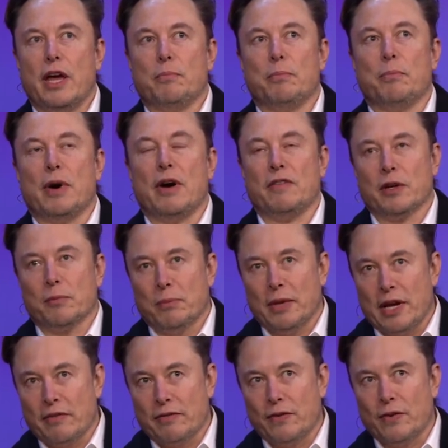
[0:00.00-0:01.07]
a public
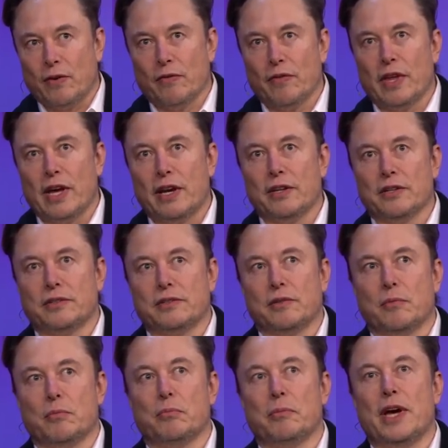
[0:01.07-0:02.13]
platform that
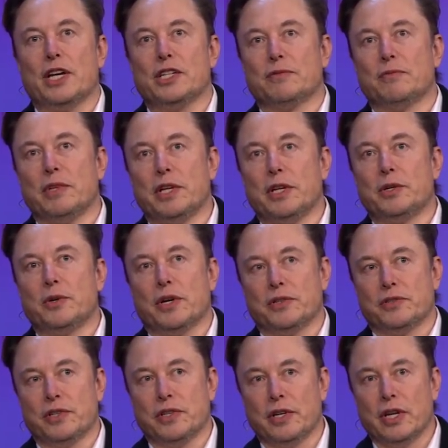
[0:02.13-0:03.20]
is maximally
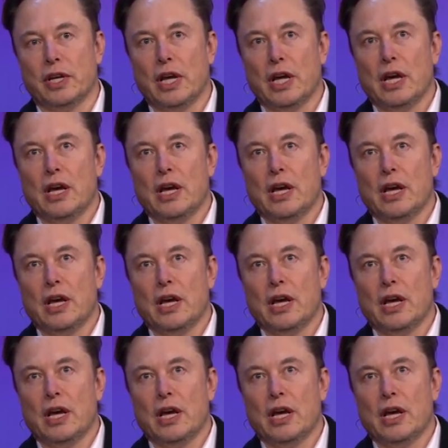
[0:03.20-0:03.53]
trusted